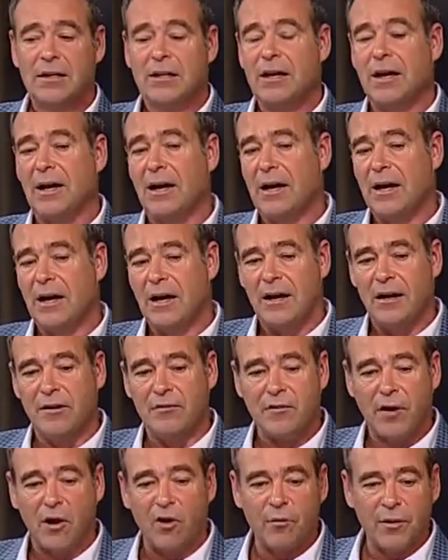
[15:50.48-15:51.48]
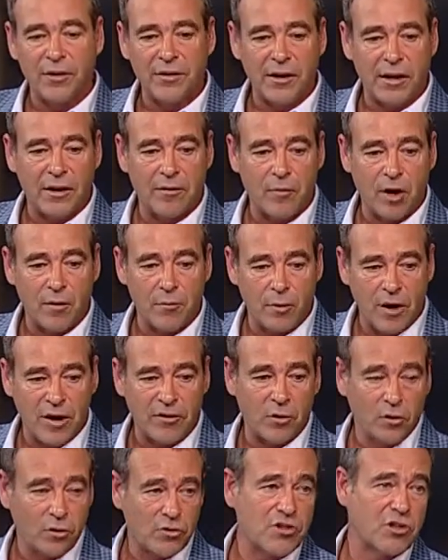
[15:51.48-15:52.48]
involvement, and my
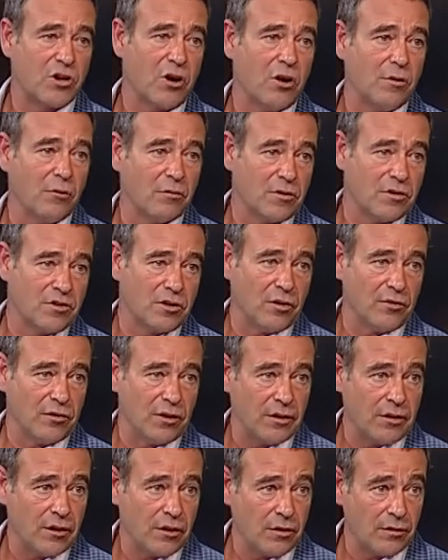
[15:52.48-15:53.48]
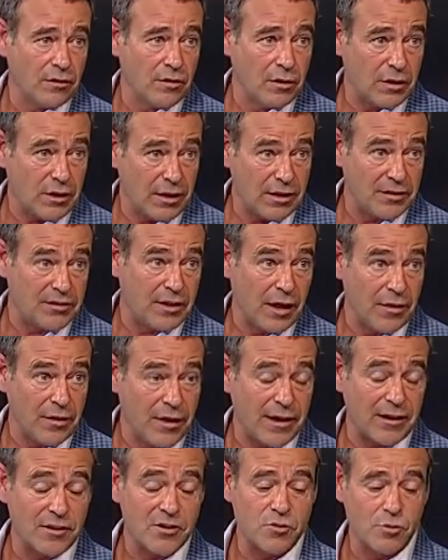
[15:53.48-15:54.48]
brother-in-law Scott had done
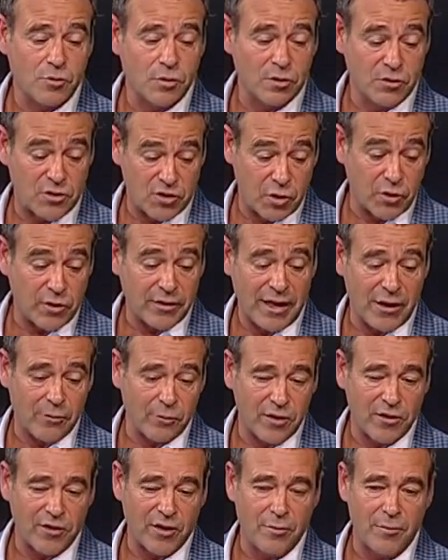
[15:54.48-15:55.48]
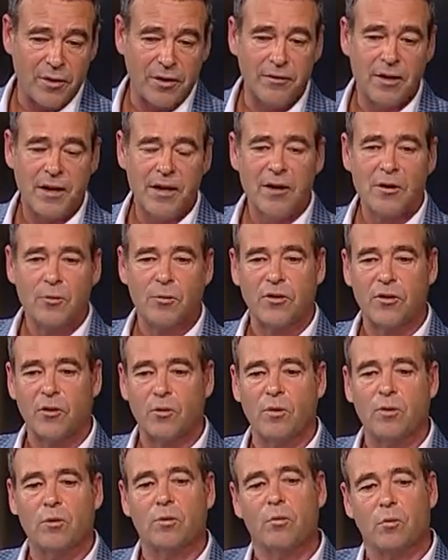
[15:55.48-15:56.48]
that, was doing that with them. And we thought,
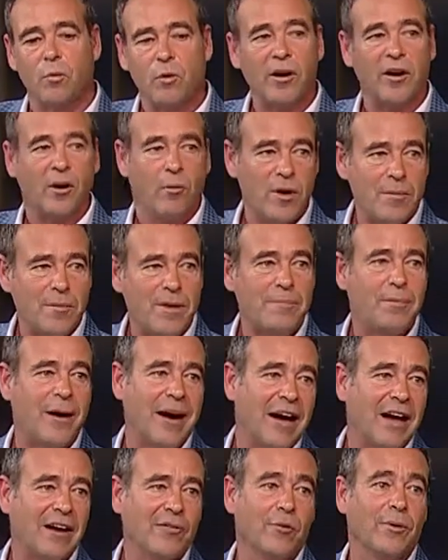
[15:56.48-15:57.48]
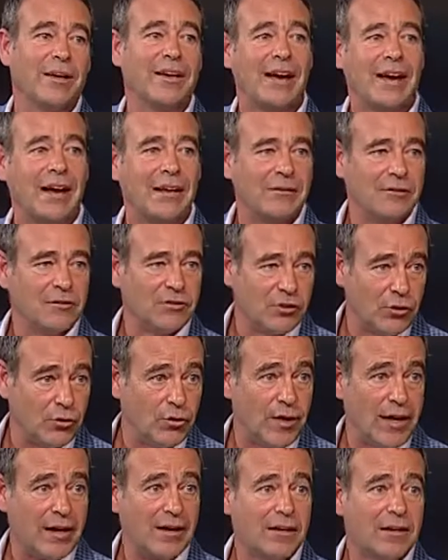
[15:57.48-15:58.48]
well, why don't we be part of it? We can't do
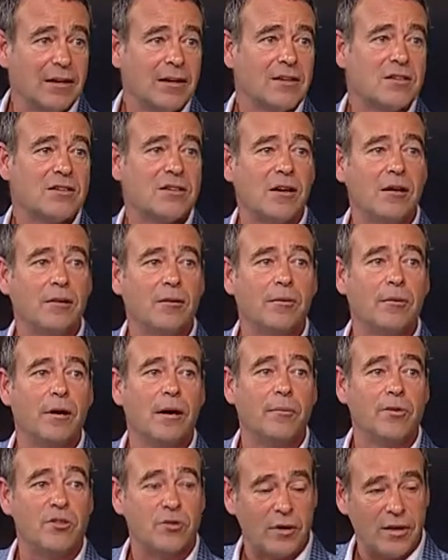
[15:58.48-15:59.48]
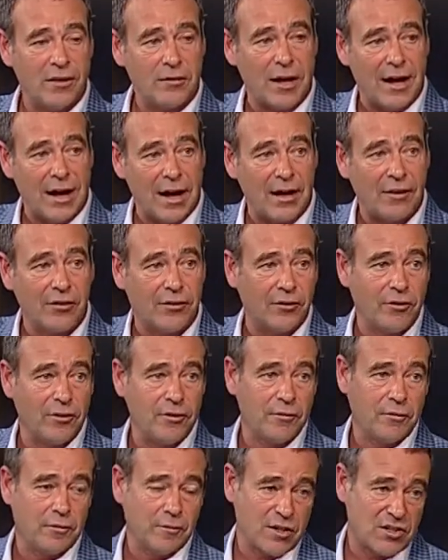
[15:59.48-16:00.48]
that. So between Arthur
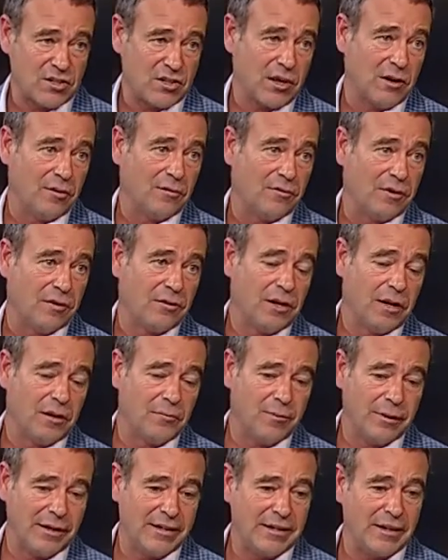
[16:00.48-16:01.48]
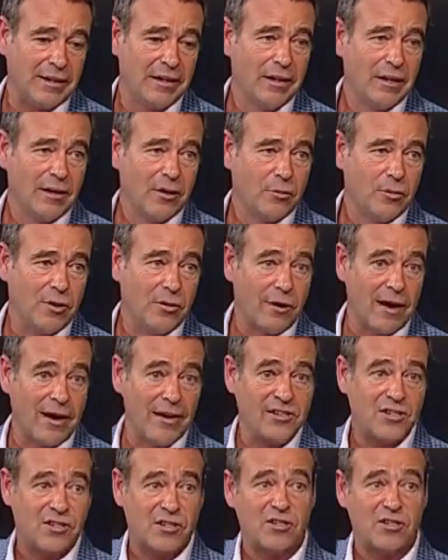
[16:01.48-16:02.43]
and myself and Peter, we raised